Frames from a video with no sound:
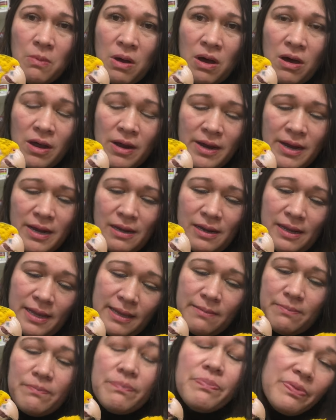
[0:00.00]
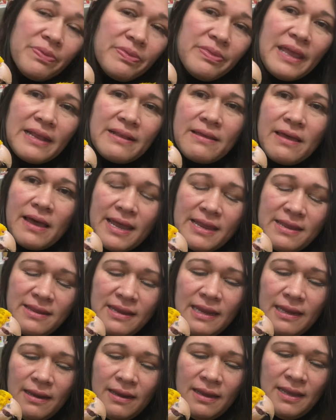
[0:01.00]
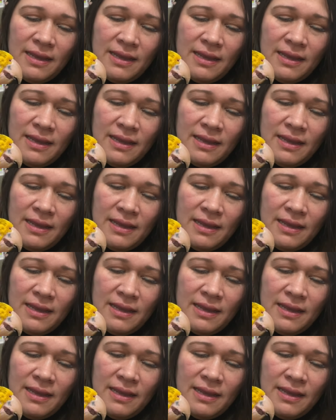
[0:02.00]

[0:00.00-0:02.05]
hard like that guy did,